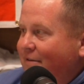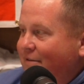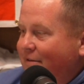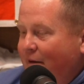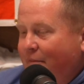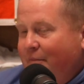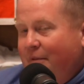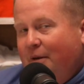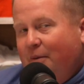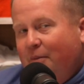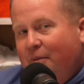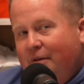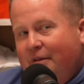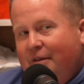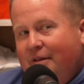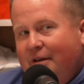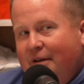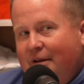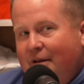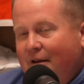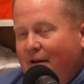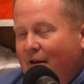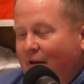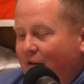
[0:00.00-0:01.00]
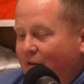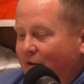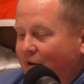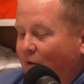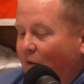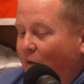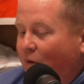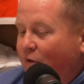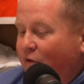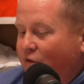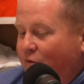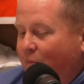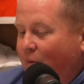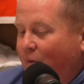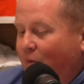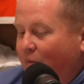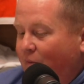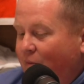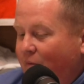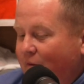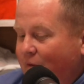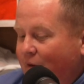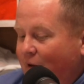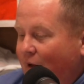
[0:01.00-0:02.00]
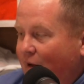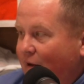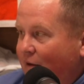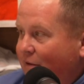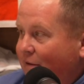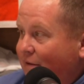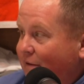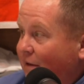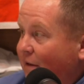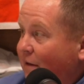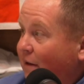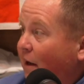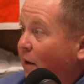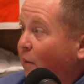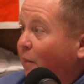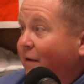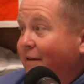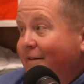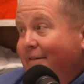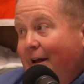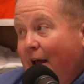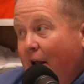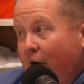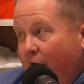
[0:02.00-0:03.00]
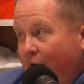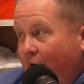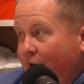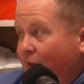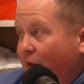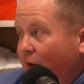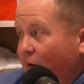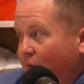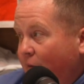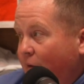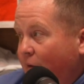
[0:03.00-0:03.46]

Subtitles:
Same thing with the Orange Bowl. Got to win Saturday, though.